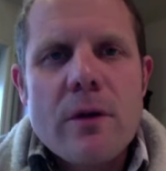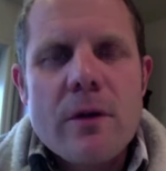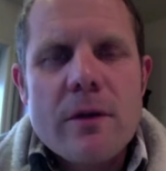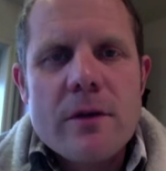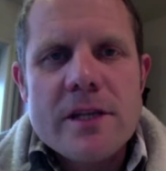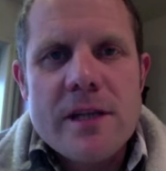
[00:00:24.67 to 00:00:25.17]

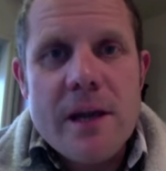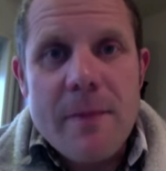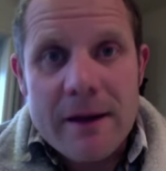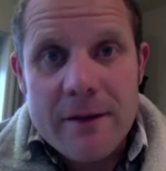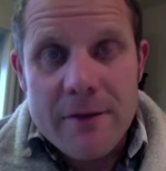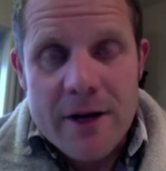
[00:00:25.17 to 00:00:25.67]
there's a thing about
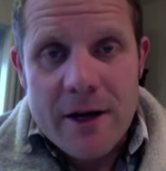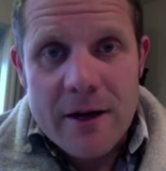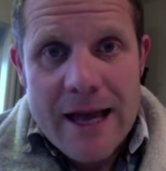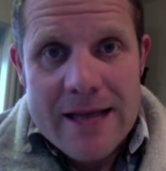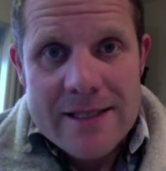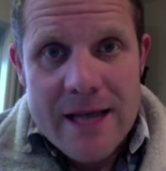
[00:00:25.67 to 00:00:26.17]
living in
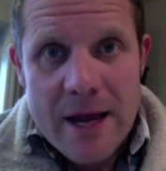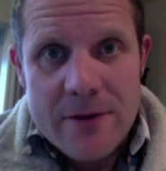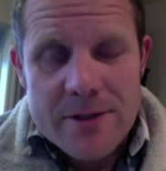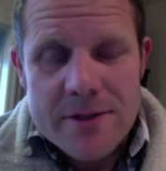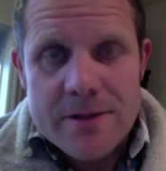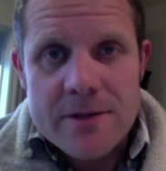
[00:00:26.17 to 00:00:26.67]
glass
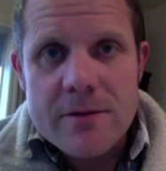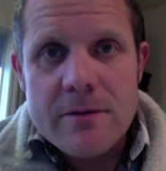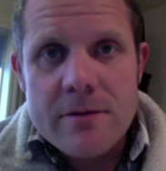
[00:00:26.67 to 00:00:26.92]
houses.